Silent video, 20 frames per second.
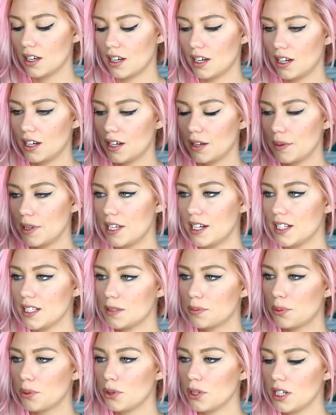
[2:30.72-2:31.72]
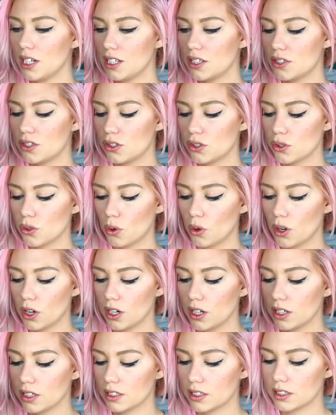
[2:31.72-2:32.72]
Um, it is pretty
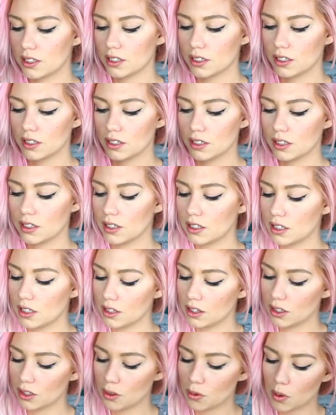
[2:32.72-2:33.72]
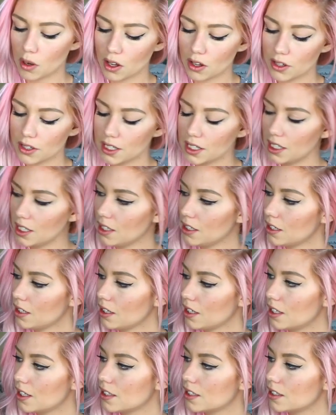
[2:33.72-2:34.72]
short. The quality
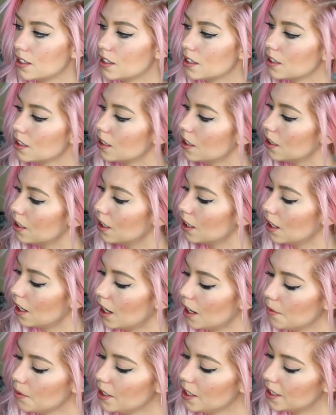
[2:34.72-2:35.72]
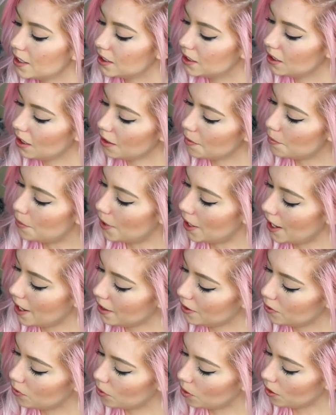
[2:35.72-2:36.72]
is I mean, it's not
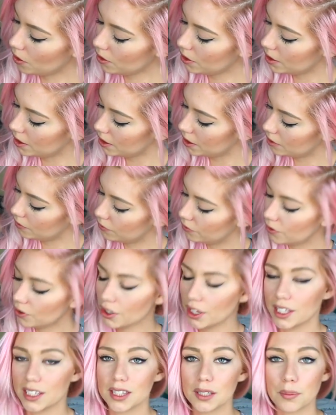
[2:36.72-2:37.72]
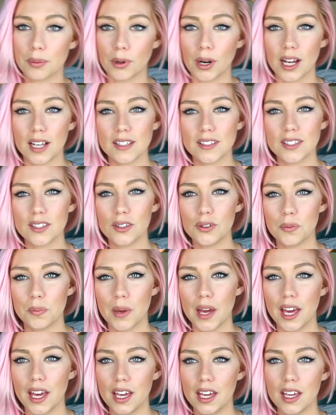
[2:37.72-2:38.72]
bad quality for like the price you
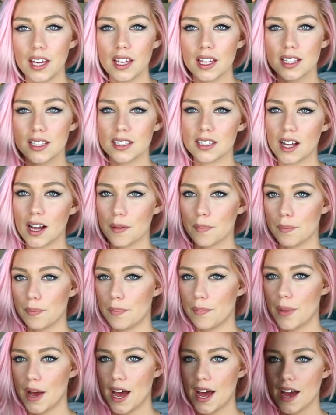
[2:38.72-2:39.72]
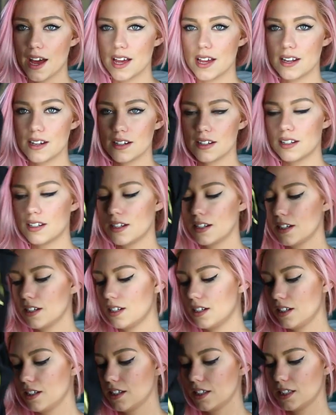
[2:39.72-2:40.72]
pay. It's not bad.
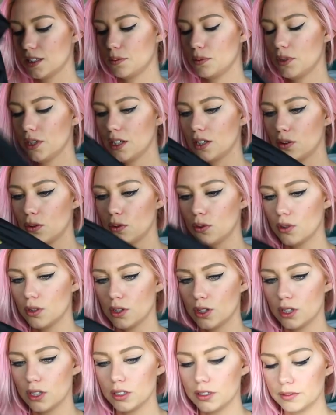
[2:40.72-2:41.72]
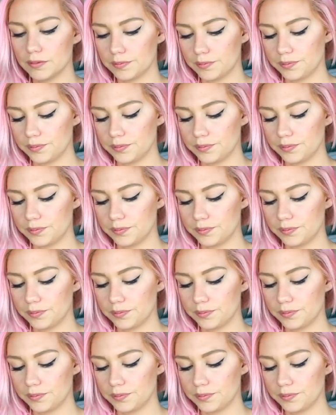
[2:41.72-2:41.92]
It's pretty cool.